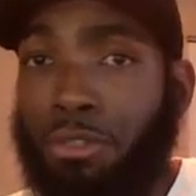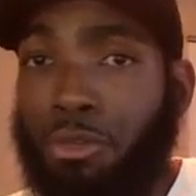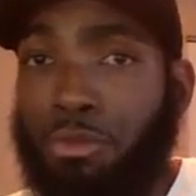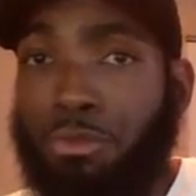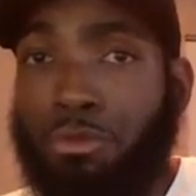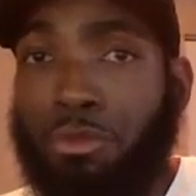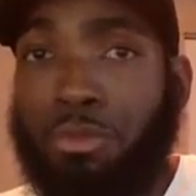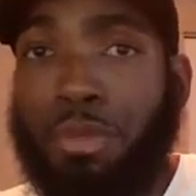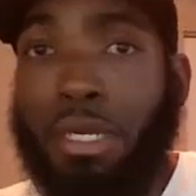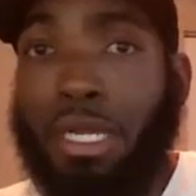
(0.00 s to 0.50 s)

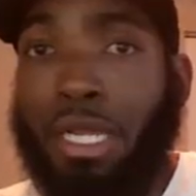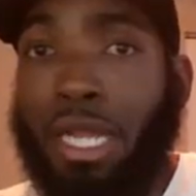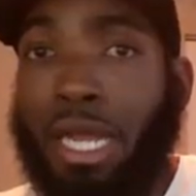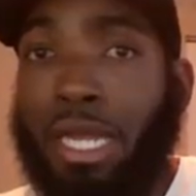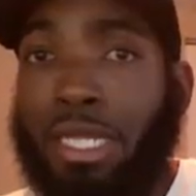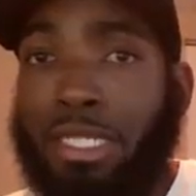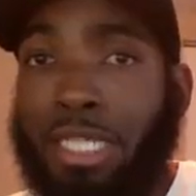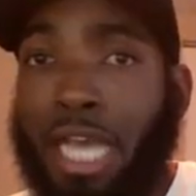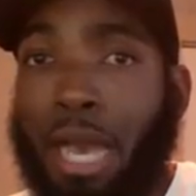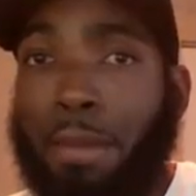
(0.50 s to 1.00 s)
you spend a
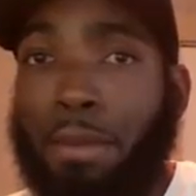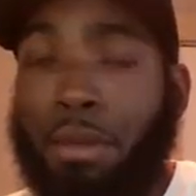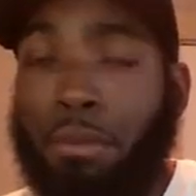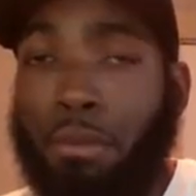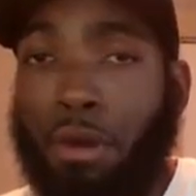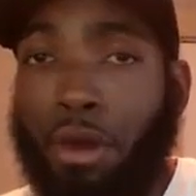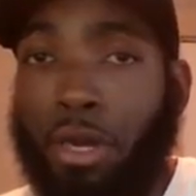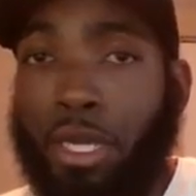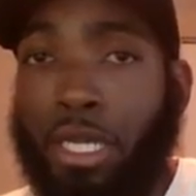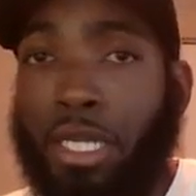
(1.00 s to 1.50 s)
lot of time in the
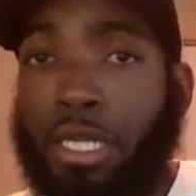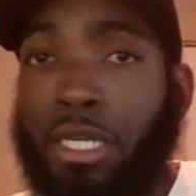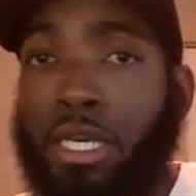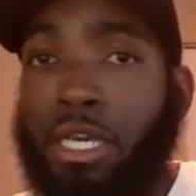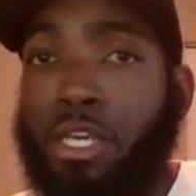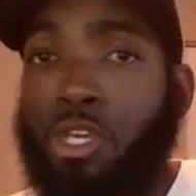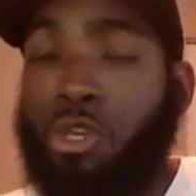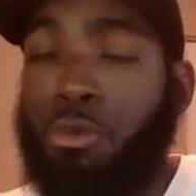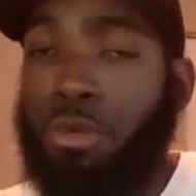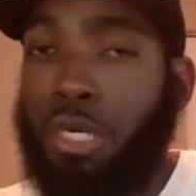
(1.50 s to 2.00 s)
market
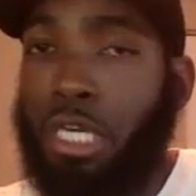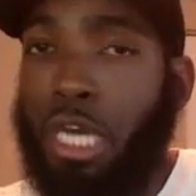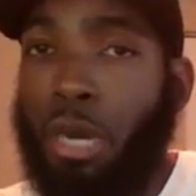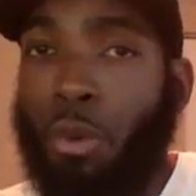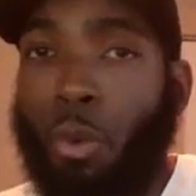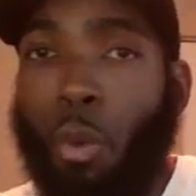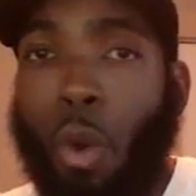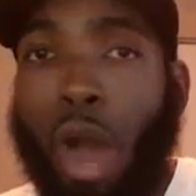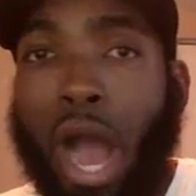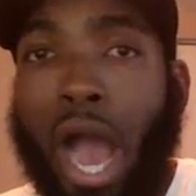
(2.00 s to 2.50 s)
you
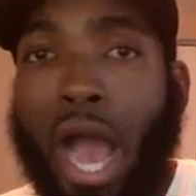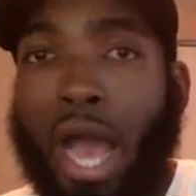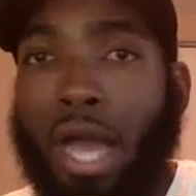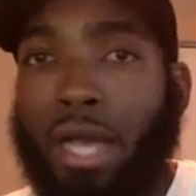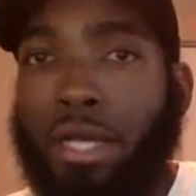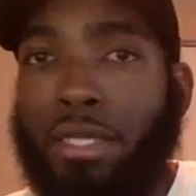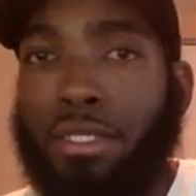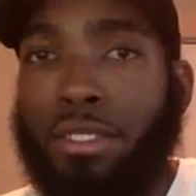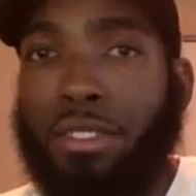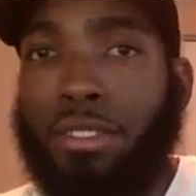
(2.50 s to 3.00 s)
become
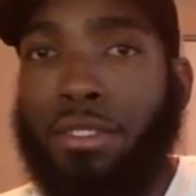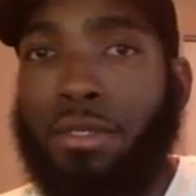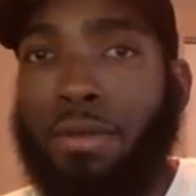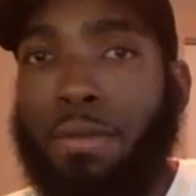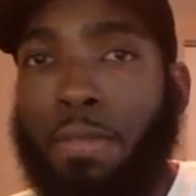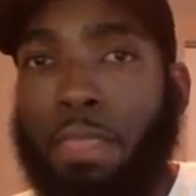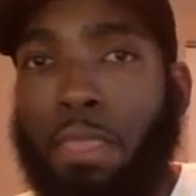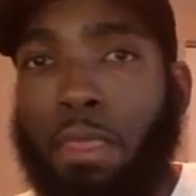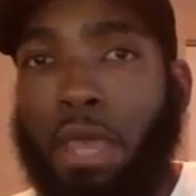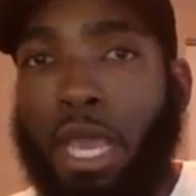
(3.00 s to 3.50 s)
wise
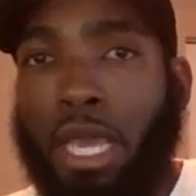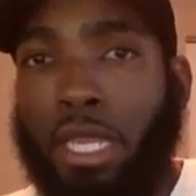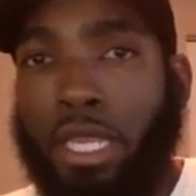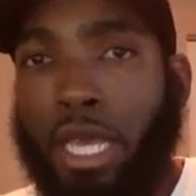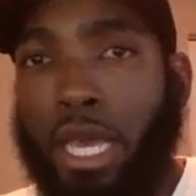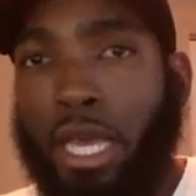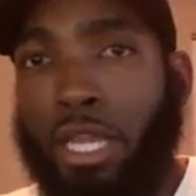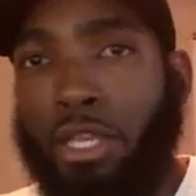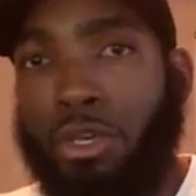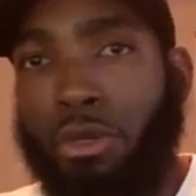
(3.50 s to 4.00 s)

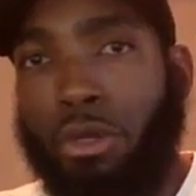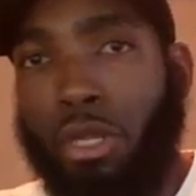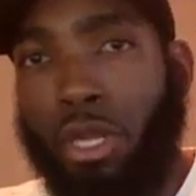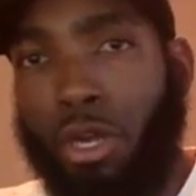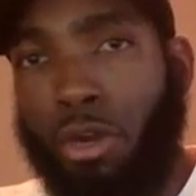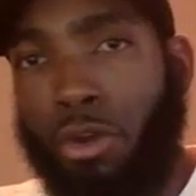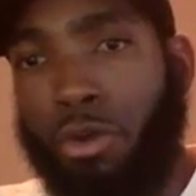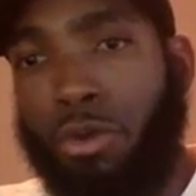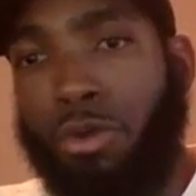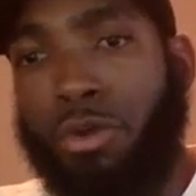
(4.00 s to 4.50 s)
and then you
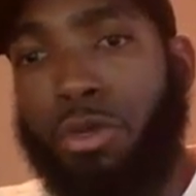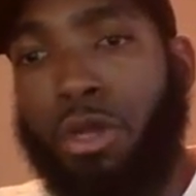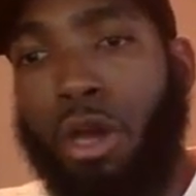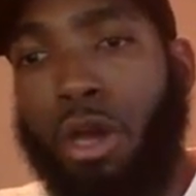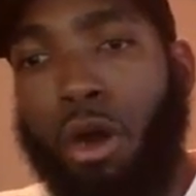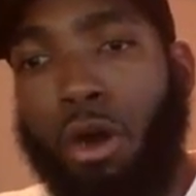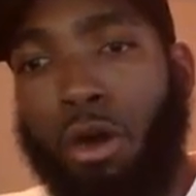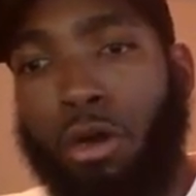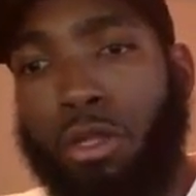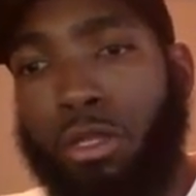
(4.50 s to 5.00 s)
learn
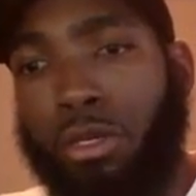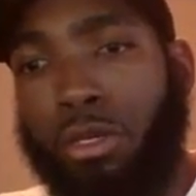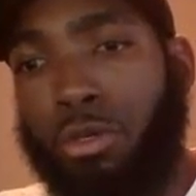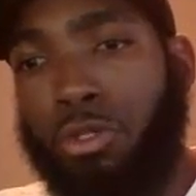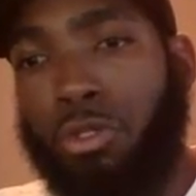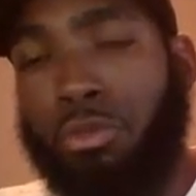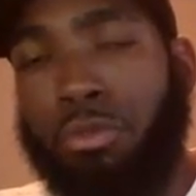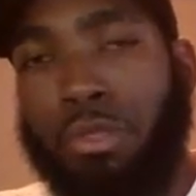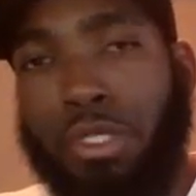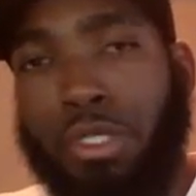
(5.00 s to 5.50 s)
all
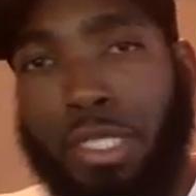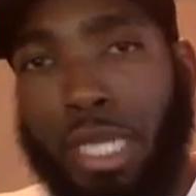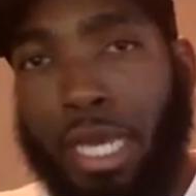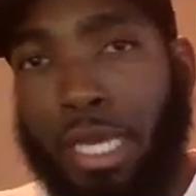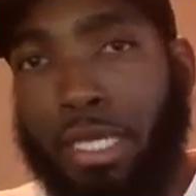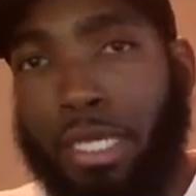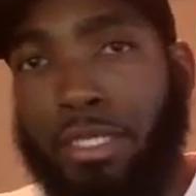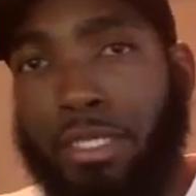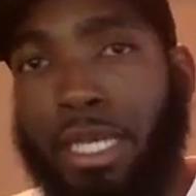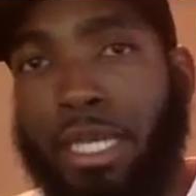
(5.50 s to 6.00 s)
those
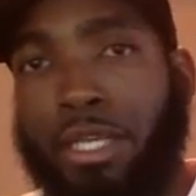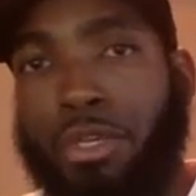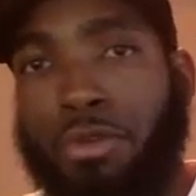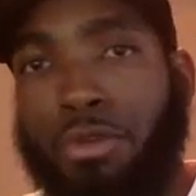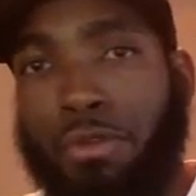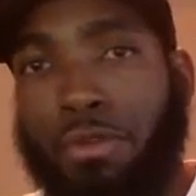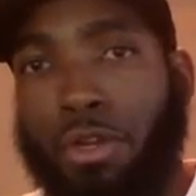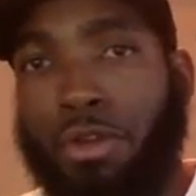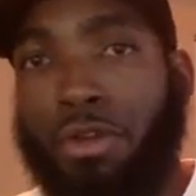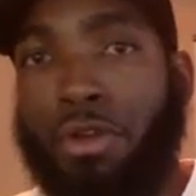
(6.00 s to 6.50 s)
mistakes that
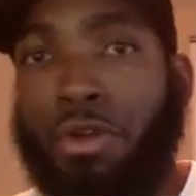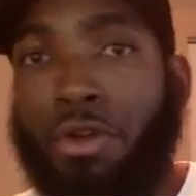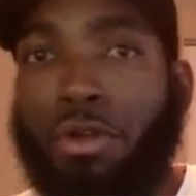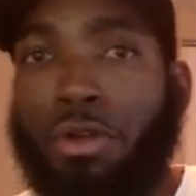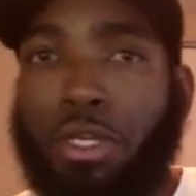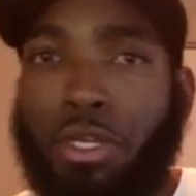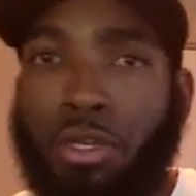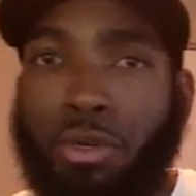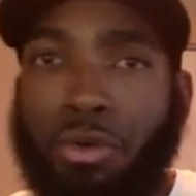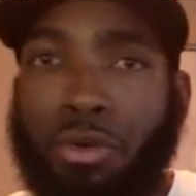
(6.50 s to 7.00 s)
you learned
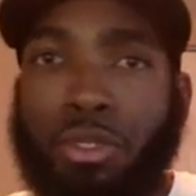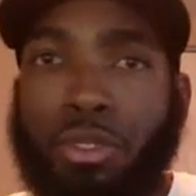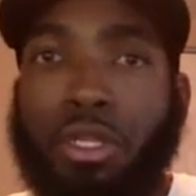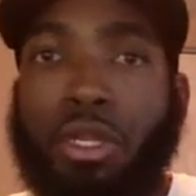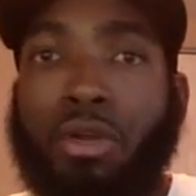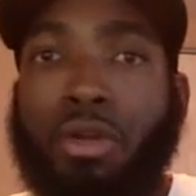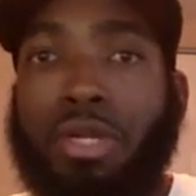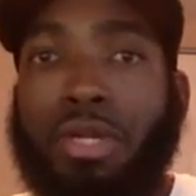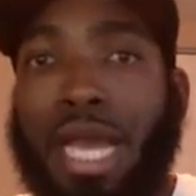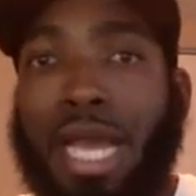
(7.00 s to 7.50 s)
early on
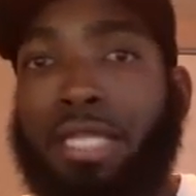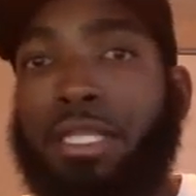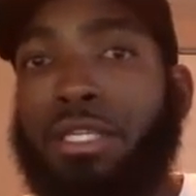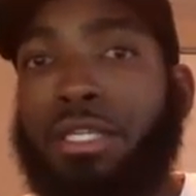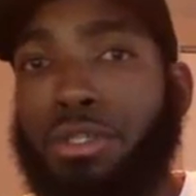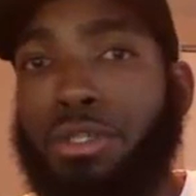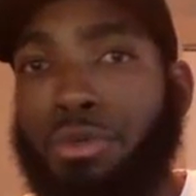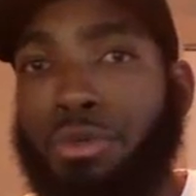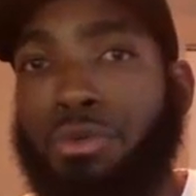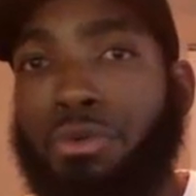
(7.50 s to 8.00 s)
you learn not
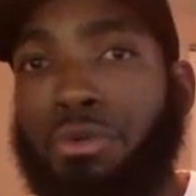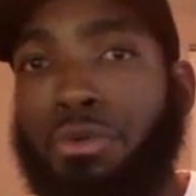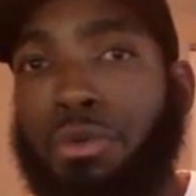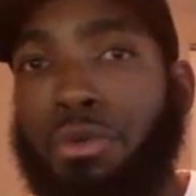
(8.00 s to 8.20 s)
to do